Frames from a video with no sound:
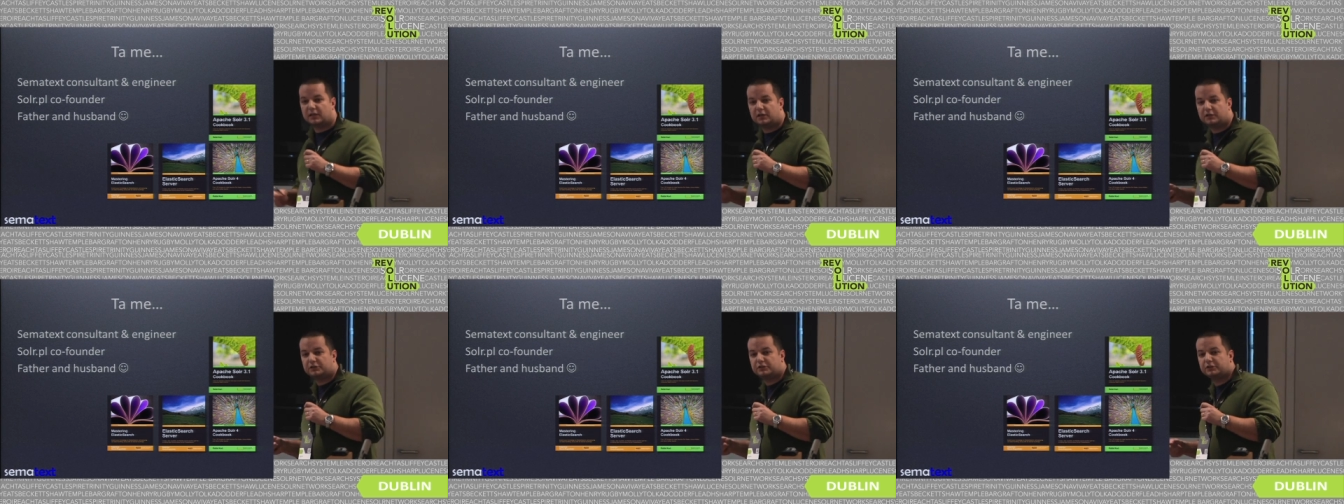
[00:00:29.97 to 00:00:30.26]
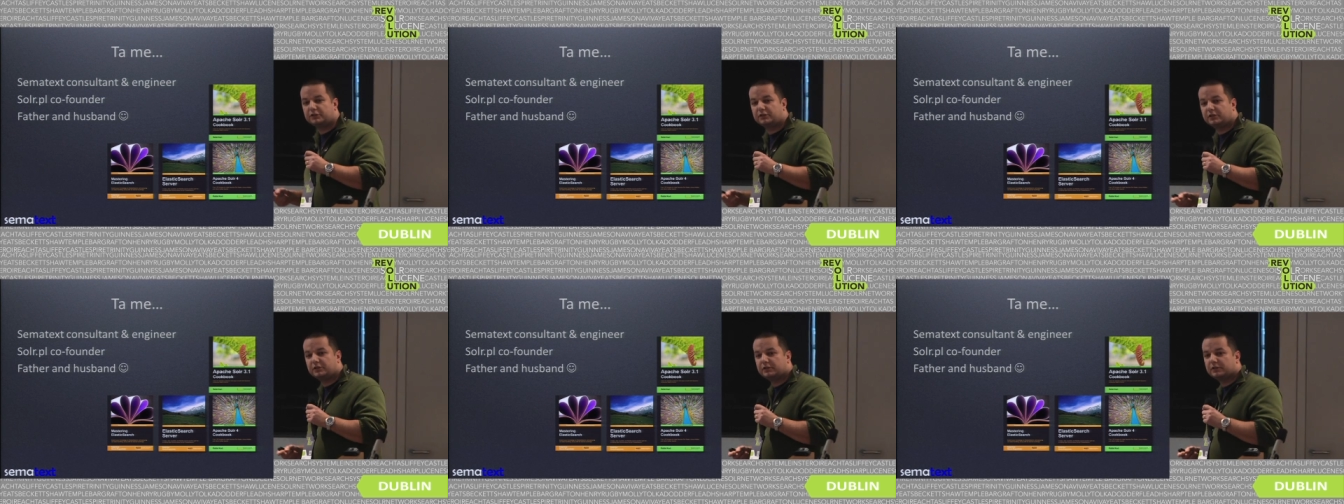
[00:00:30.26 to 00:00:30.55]

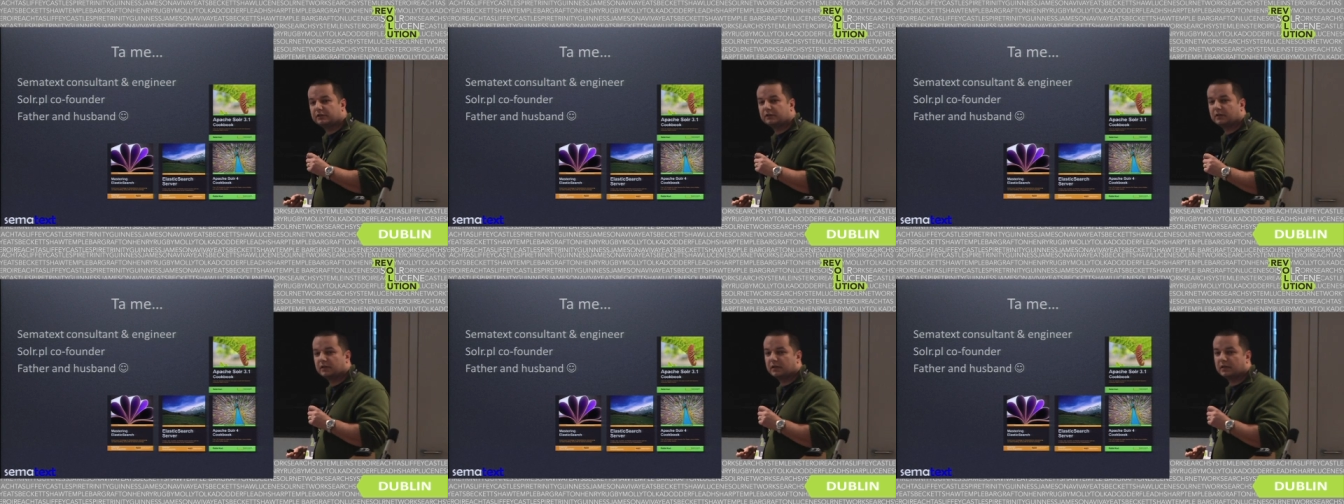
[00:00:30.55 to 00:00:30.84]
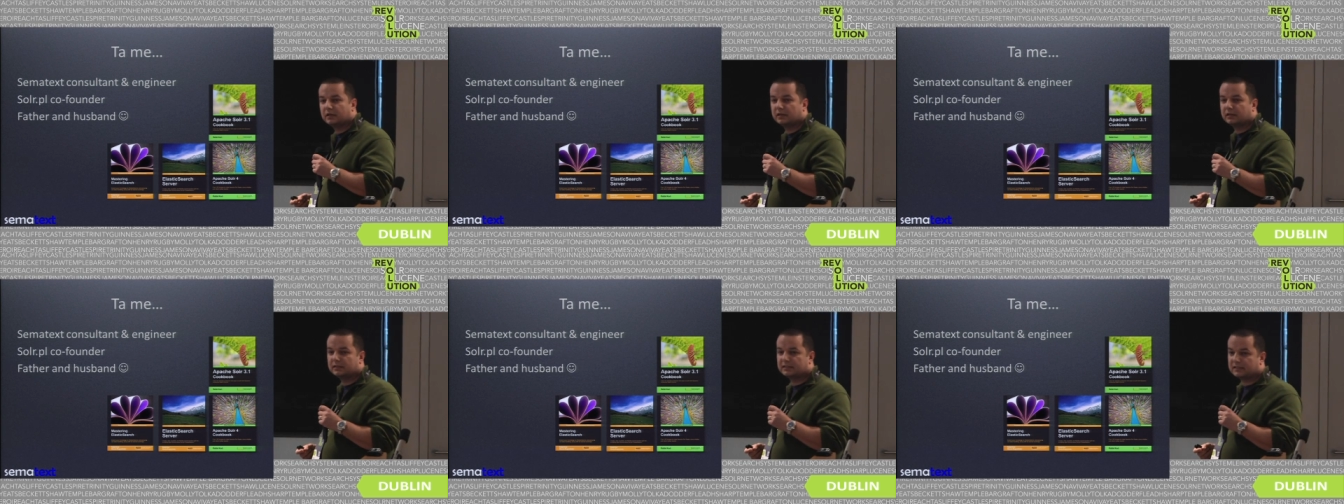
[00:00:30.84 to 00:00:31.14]
engineer
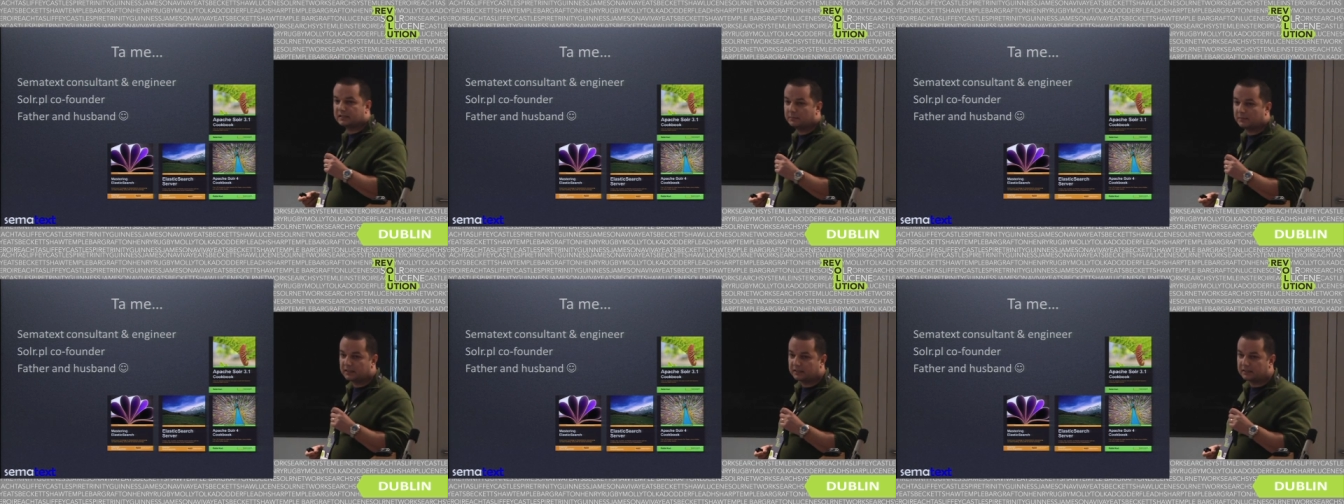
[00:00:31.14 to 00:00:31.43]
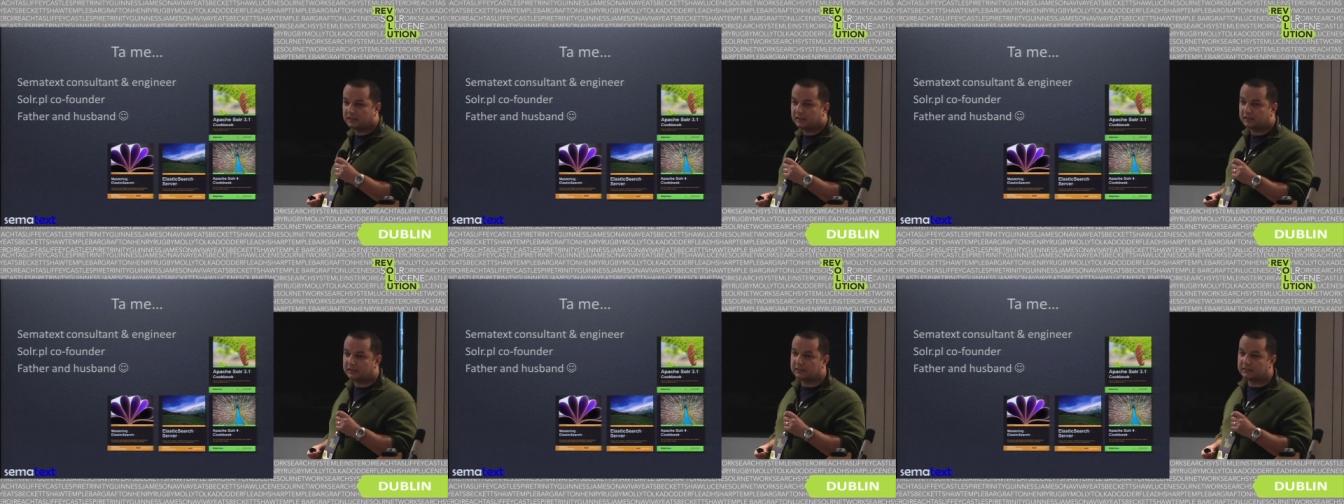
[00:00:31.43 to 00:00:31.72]
at
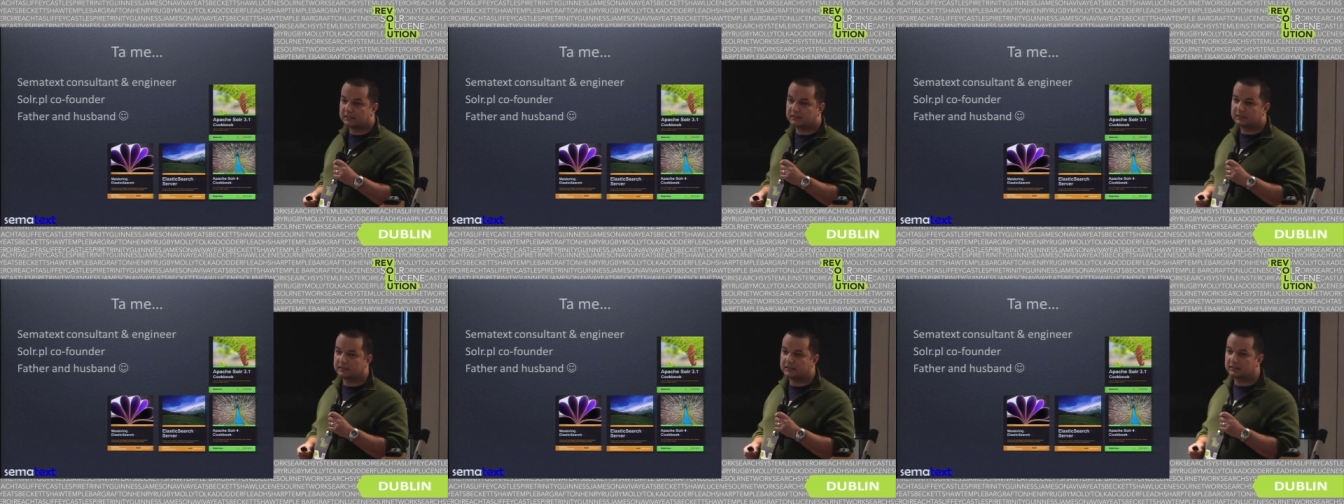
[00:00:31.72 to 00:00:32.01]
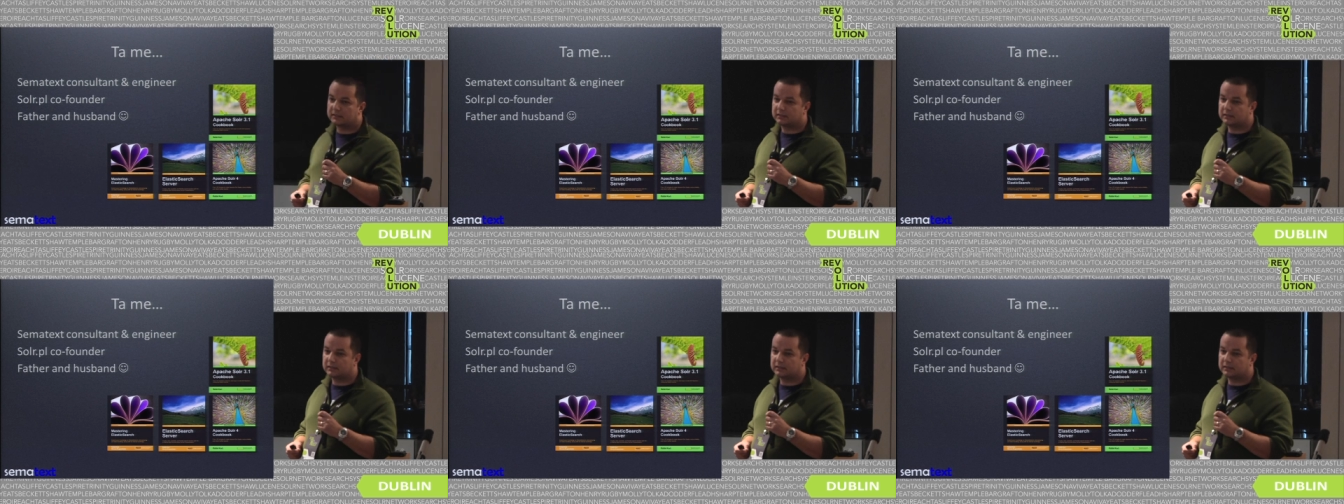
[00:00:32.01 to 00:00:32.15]
Sematext.